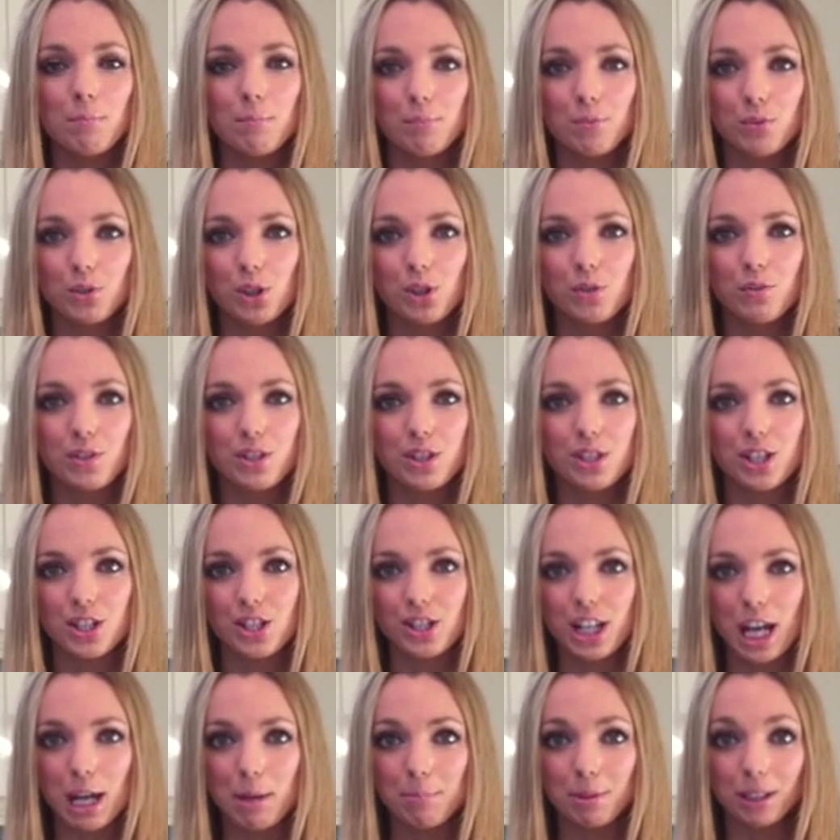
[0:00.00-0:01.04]
proven to
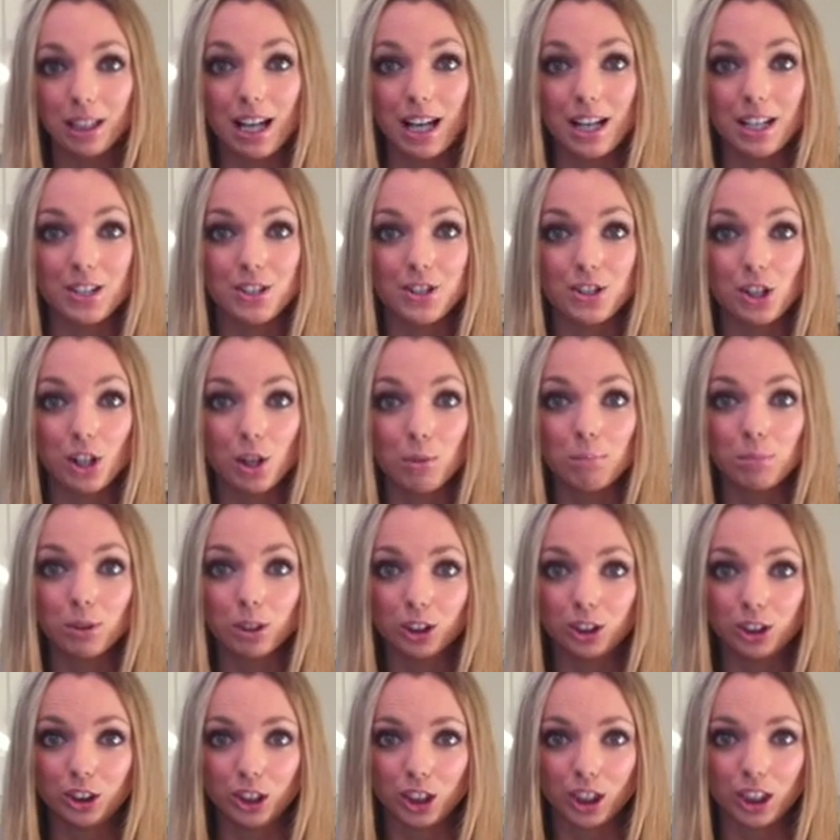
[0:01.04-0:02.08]
stabilise your
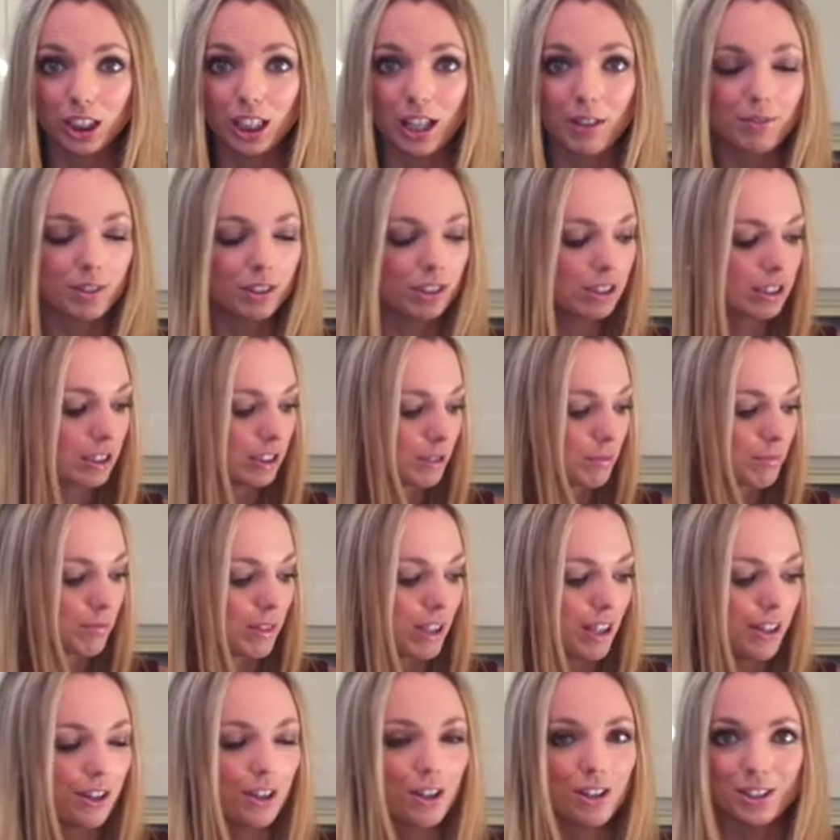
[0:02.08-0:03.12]
blood sugar levels
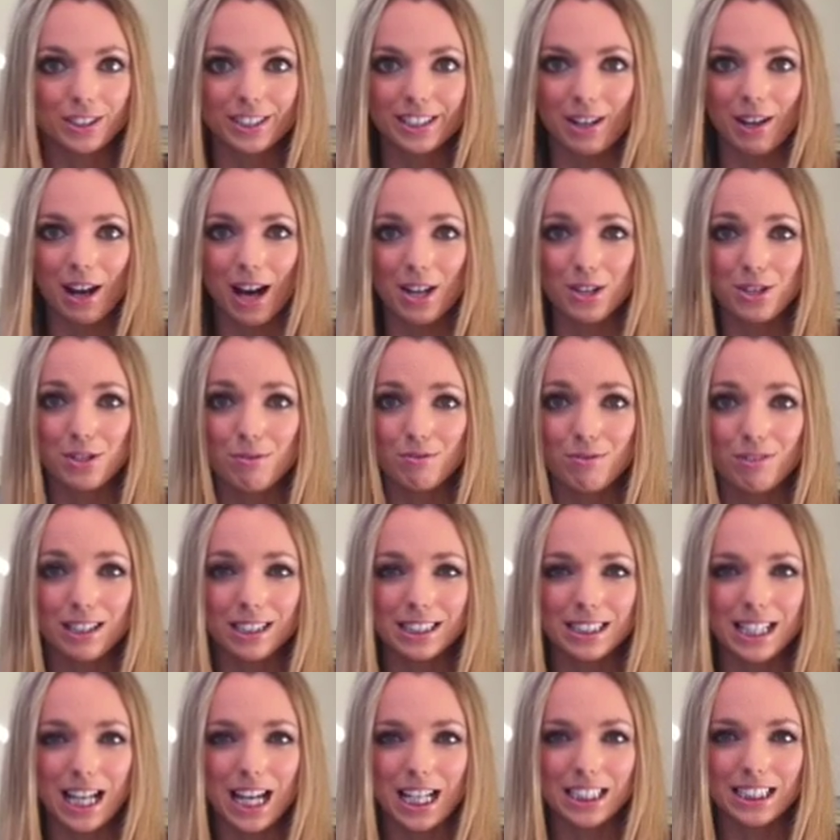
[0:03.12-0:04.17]
and it also adds a
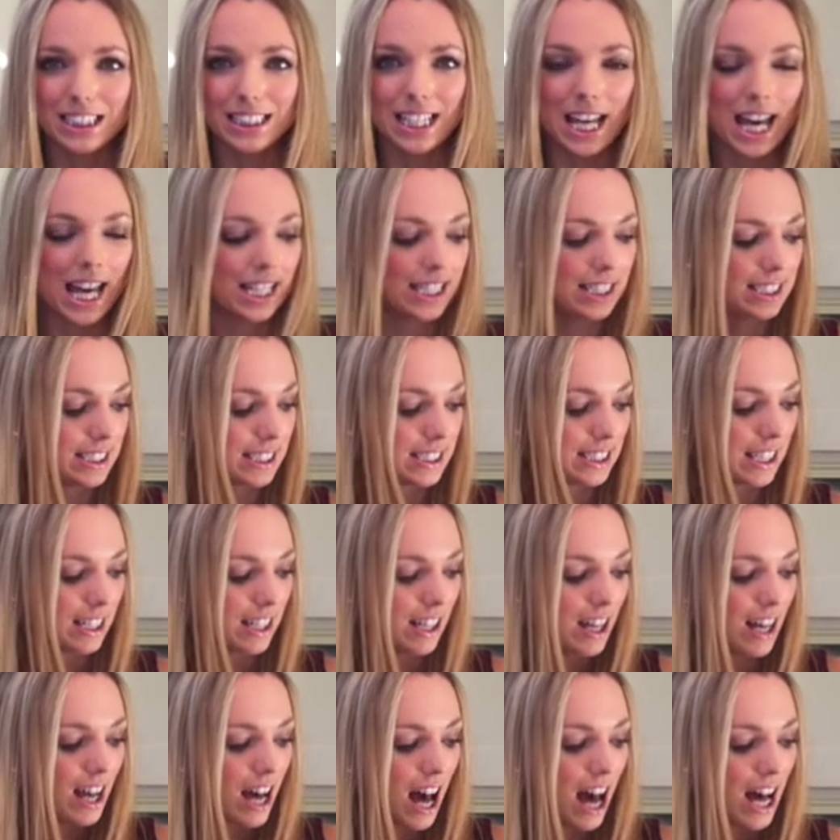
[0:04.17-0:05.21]
really nice taste.
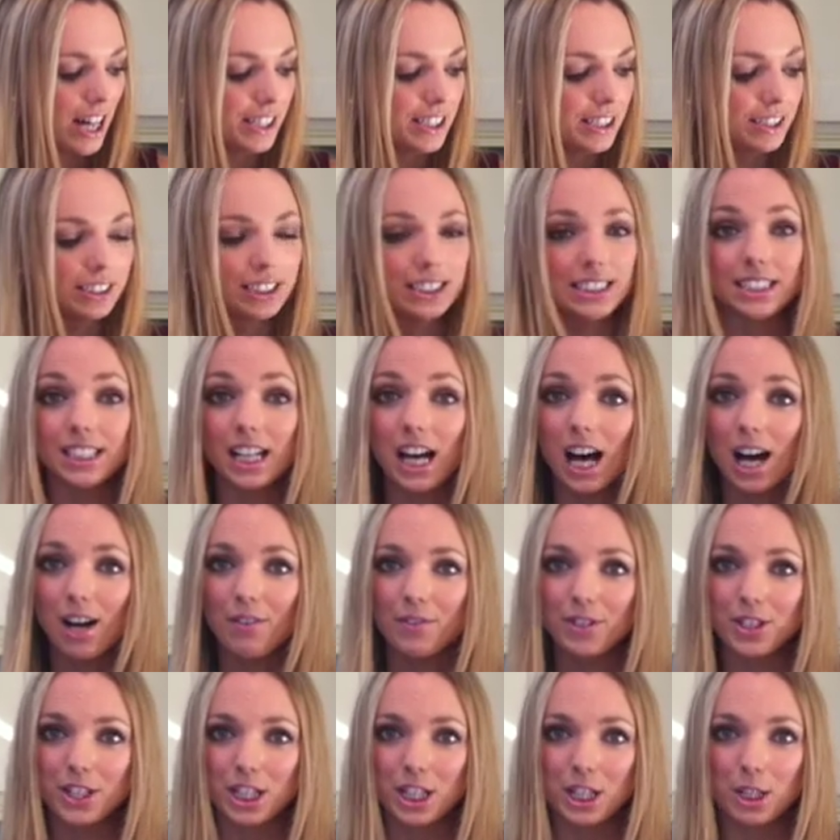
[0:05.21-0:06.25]
And you'll need
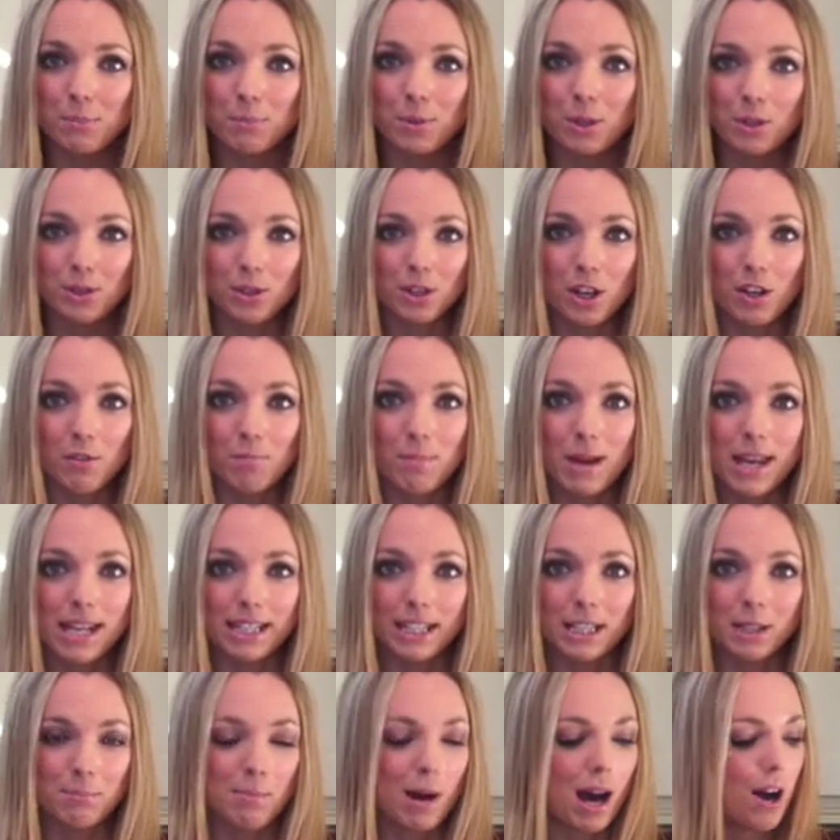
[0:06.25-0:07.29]
half a teaspoon of
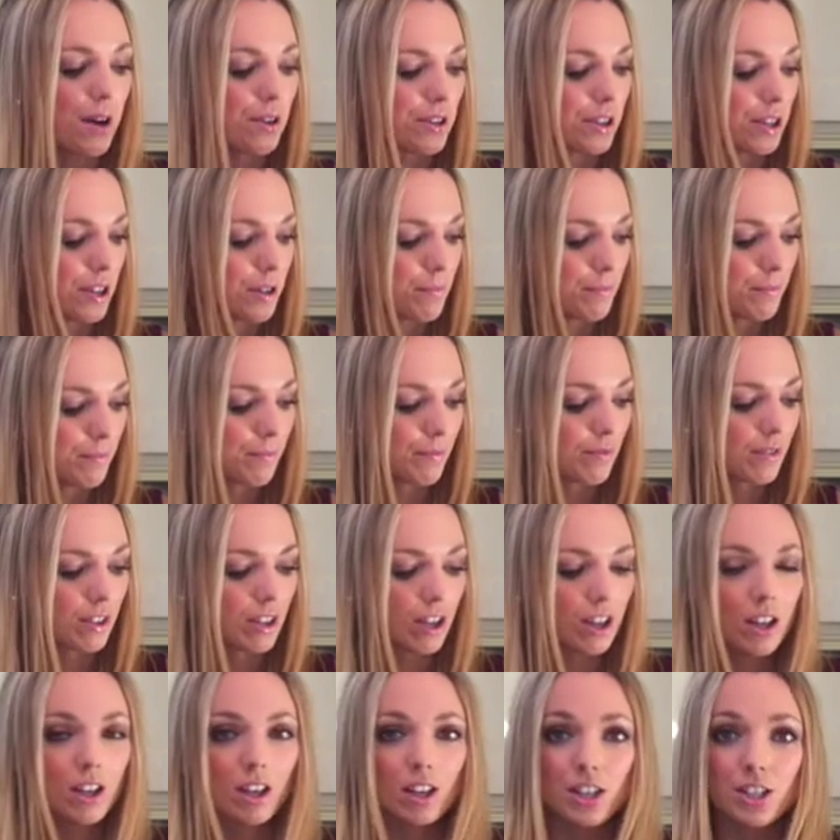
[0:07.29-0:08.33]
baking powder.
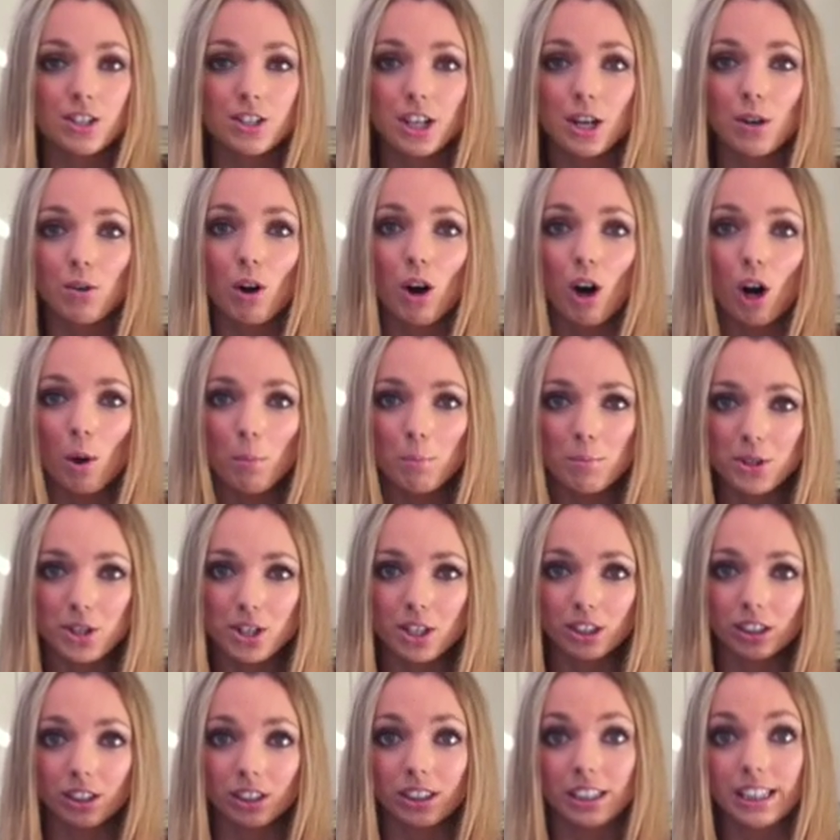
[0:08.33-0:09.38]
So
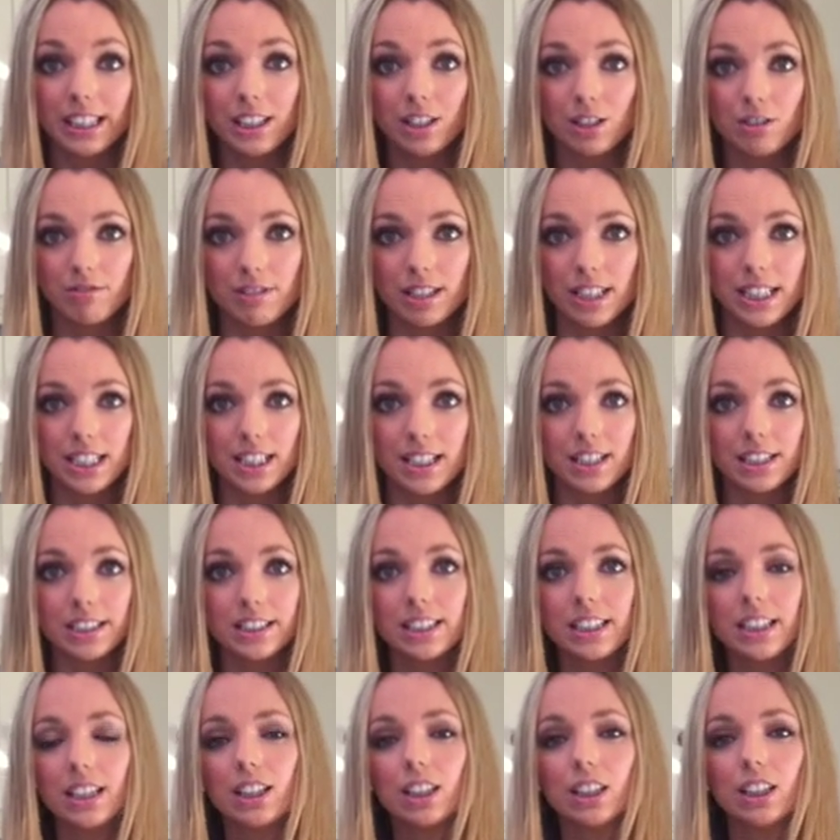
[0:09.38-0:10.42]
optional ingredients
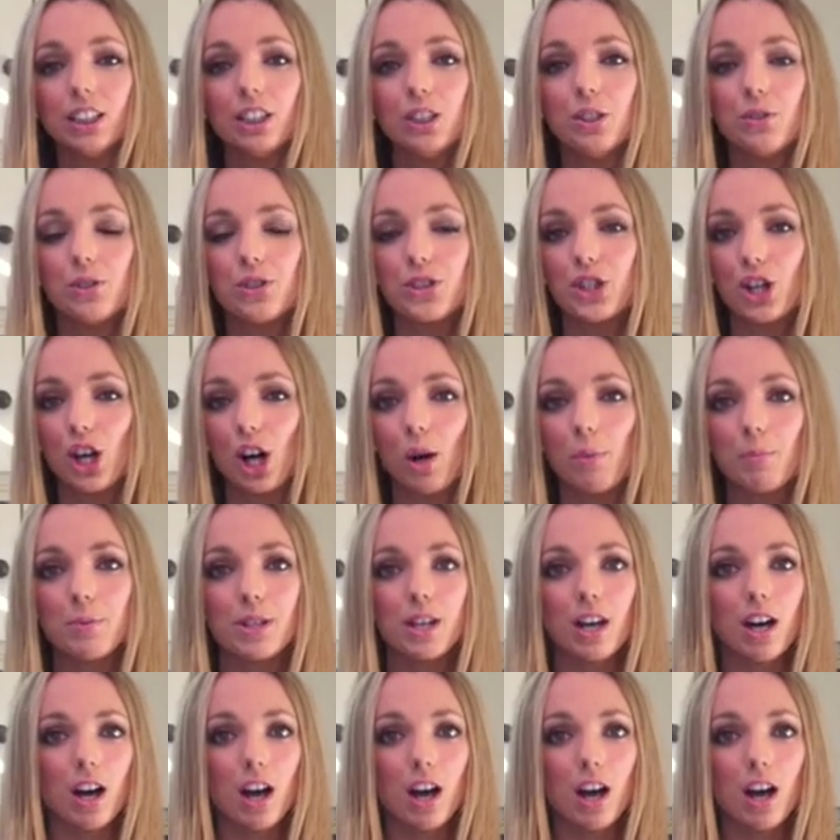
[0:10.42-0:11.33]
include chopped